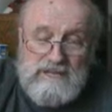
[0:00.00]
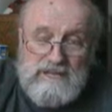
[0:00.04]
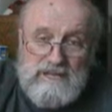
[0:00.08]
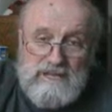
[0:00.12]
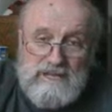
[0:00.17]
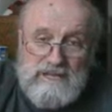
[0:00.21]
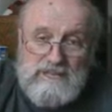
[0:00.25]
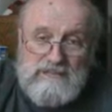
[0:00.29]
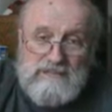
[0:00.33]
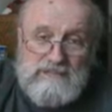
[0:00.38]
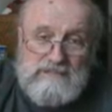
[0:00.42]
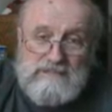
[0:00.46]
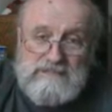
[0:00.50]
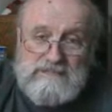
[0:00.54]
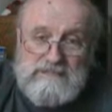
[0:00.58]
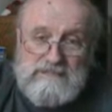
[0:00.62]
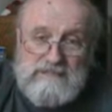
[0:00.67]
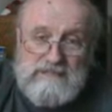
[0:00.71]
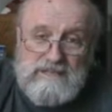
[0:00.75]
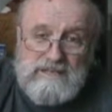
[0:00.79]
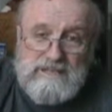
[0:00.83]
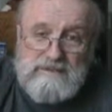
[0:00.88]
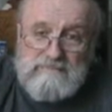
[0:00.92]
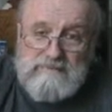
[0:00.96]
he listens
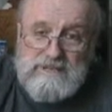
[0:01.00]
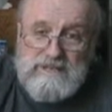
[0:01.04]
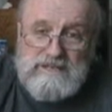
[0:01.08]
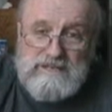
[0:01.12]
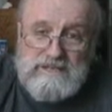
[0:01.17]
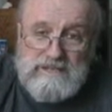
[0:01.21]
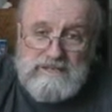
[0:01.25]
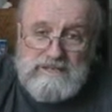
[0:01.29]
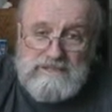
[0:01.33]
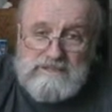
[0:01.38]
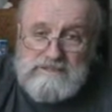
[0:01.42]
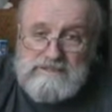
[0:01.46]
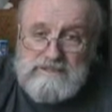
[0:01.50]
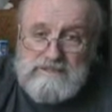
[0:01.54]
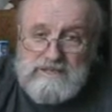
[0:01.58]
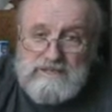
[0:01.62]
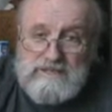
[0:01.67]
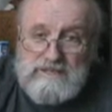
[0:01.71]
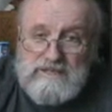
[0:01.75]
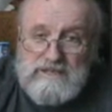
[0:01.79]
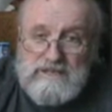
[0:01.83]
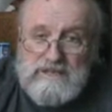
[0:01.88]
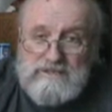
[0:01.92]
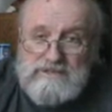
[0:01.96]
to committees
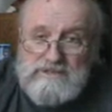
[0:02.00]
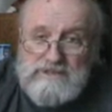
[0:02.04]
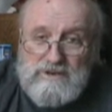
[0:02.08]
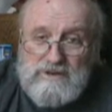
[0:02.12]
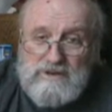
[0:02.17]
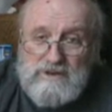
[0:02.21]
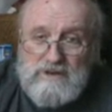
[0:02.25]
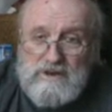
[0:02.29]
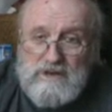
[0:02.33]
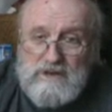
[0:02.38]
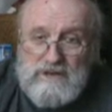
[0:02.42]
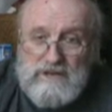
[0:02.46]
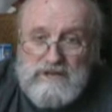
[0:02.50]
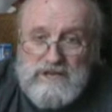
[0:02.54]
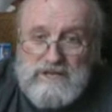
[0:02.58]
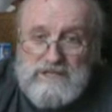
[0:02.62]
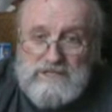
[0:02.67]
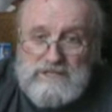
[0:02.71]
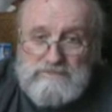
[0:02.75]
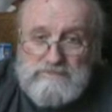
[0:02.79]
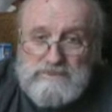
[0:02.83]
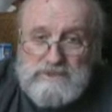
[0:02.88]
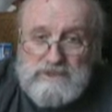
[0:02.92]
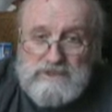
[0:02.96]
and so-called
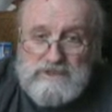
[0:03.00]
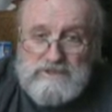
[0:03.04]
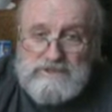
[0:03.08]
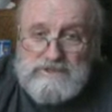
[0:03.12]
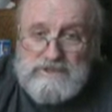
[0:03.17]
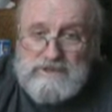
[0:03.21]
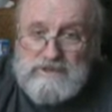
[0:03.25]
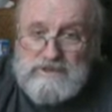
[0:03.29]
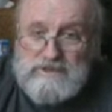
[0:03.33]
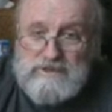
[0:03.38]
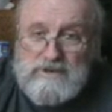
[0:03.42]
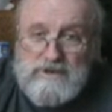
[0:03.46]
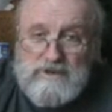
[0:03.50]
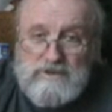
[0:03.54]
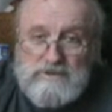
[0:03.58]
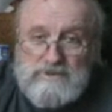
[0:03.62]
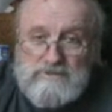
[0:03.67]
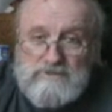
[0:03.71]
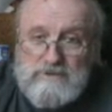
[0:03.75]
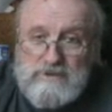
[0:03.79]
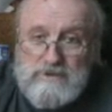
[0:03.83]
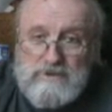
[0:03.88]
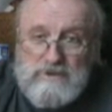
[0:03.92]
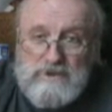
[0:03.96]
experts, and who knows
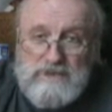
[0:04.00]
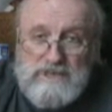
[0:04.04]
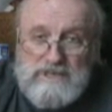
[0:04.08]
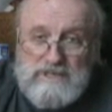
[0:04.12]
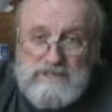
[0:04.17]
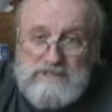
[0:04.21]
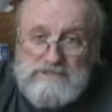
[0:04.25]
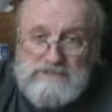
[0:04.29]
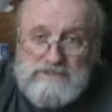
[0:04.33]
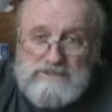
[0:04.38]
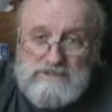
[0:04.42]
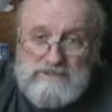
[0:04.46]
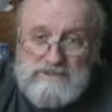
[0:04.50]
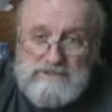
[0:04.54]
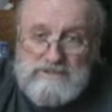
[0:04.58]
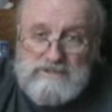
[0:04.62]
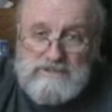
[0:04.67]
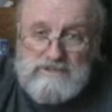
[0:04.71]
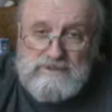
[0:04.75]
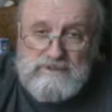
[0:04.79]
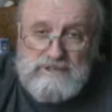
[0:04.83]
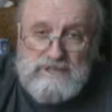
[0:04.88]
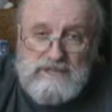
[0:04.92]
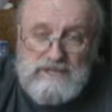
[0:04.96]
who he listens
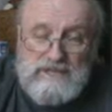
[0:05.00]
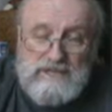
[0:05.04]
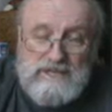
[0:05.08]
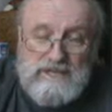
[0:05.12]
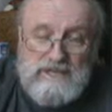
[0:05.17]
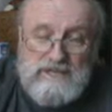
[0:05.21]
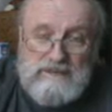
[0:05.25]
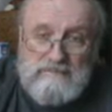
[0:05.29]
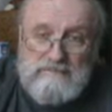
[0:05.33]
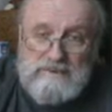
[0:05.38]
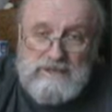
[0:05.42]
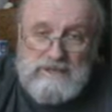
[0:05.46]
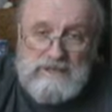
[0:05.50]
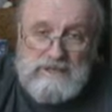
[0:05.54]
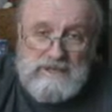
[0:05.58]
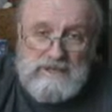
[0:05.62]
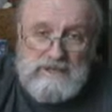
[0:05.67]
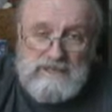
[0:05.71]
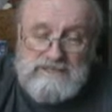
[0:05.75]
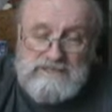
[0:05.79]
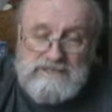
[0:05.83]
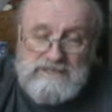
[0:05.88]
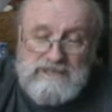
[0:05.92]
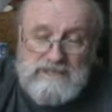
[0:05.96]
to, and then they come in and
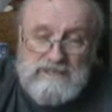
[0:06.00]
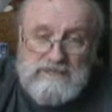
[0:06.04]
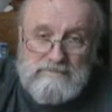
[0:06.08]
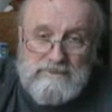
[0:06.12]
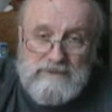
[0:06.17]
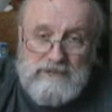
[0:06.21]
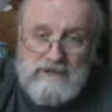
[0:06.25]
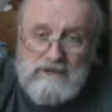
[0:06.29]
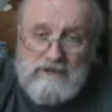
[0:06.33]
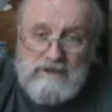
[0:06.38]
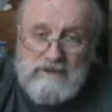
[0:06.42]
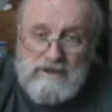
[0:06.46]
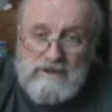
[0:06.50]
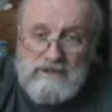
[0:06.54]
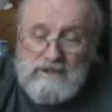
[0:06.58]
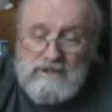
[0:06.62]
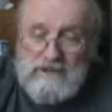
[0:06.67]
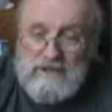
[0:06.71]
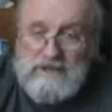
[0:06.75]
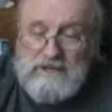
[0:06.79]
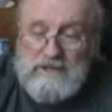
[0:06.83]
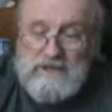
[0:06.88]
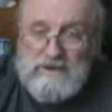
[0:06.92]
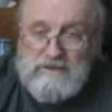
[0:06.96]
they sell him their
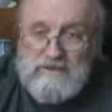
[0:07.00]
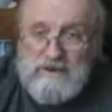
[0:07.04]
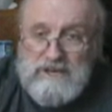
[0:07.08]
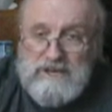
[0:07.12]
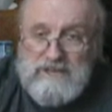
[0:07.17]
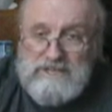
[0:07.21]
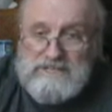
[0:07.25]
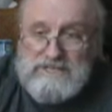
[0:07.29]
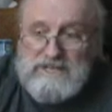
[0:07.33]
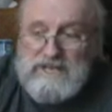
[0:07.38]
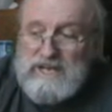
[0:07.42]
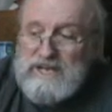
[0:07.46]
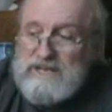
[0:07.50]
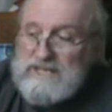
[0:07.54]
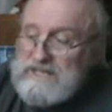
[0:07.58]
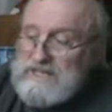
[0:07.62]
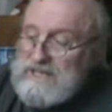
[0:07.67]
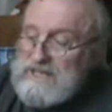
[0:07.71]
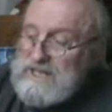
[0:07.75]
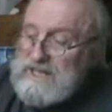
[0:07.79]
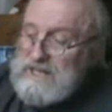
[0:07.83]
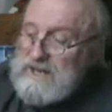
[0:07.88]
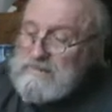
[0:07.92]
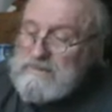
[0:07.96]
crazy
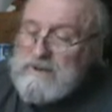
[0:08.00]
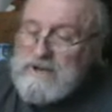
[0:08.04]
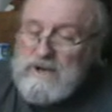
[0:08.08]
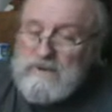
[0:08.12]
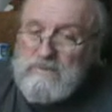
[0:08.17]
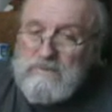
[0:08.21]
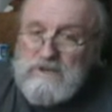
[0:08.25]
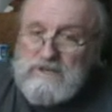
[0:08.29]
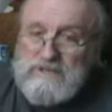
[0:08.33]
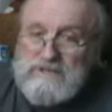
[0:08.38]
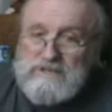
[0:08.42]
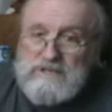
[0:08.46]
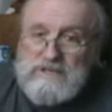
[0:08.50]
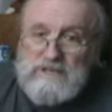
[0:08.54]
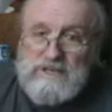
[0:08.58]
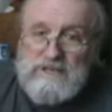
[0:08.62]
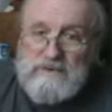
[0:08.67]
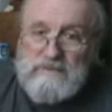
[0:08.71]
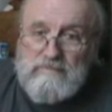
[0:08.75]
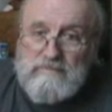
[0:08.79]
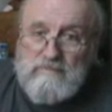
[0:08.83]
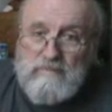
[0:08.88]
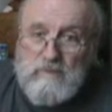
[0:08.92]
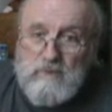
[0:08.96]
idea about what's going
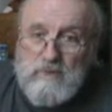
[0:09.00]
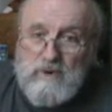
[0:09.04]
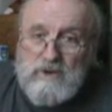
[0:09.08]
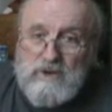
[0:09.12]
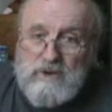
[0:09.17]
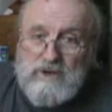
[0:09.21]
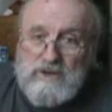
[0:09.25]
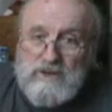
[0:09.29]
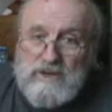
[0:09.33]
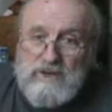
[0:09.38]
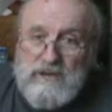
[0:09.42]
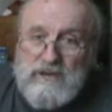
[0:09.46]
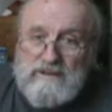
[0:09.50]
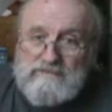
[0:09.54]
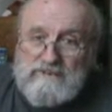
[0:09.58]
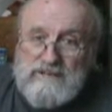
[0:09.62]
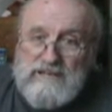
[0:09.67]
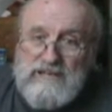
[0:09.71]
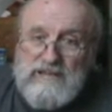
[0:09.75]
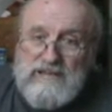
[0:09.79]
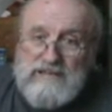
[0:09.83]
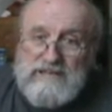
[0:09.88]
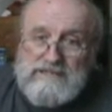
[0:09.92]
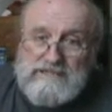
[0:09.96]
to work in
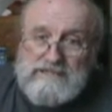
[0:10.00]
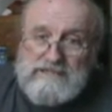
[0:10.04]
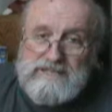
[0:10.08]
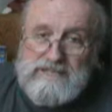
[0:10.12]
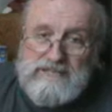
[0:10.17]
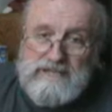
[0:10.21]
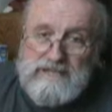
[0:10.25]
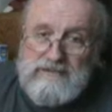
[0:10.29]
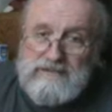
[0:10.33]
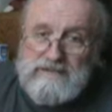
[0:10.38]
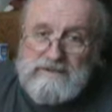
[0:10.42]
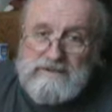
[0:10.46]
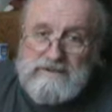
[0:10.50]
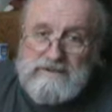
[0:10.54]
Afghanistan.